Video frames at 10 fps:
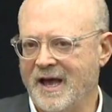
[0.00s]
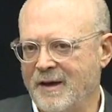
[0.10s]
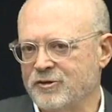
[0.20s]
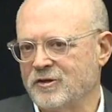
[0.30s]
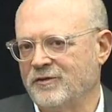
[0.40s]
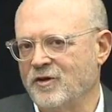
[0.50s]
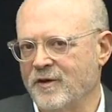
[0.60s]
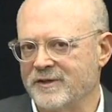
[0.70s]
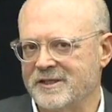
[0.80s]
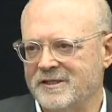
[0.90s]
I was a little
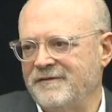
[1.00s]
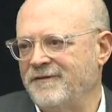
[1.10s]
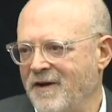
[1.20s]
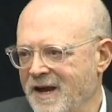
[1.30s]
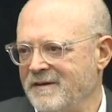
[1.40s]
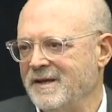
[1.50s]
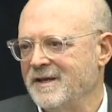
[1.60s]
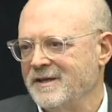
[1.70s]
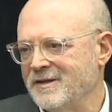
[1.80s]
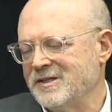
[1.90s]
nervous. I said, fine. You
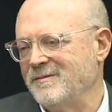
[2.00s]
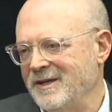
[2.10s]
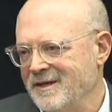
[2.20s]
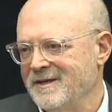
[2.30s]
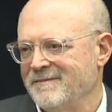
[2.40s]
know something?